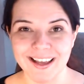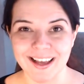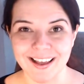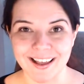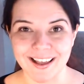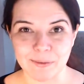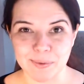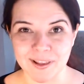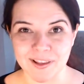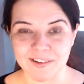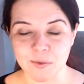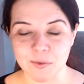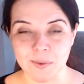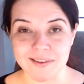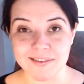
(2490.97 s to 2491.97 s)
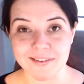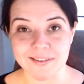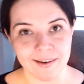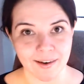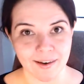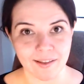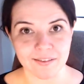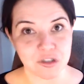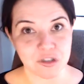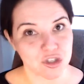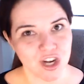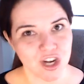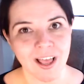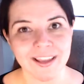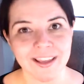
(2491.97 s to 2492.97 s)
uh, placed where the sun doesn't
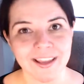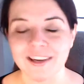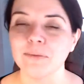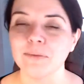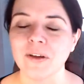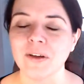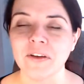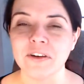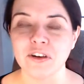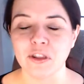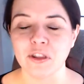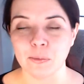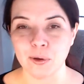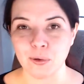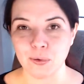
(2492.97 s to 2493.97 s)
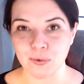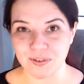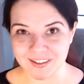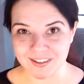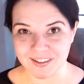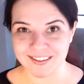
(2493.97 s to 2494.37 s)
shine beyond the moon, so to speak.